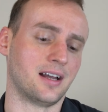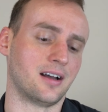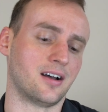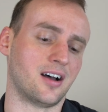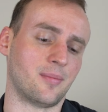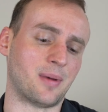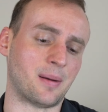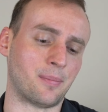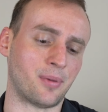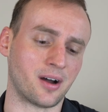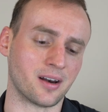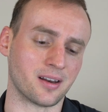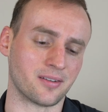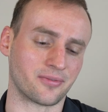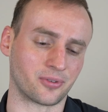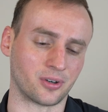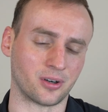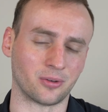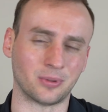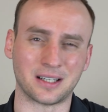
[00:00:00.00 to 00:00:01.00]
I bought
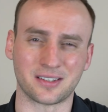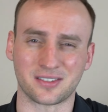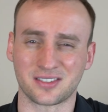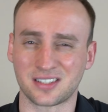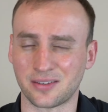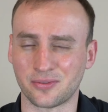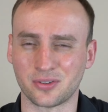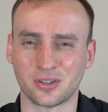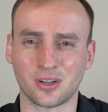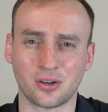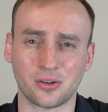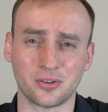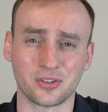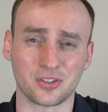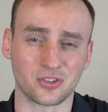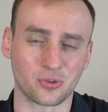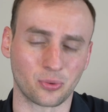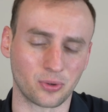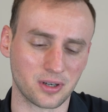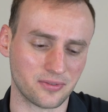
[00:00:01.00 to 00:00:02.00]
it for around
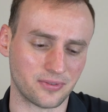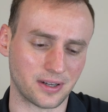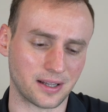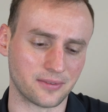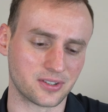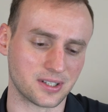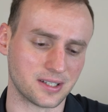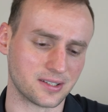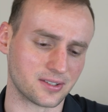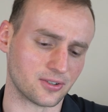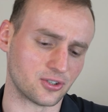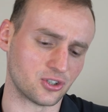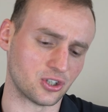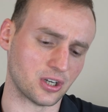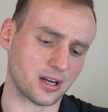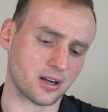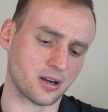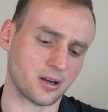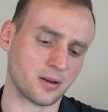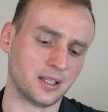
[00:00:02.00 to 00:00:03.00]
$7.25 a
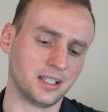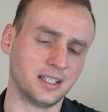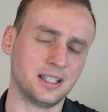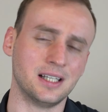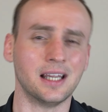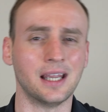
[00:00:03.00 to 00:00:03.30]
share.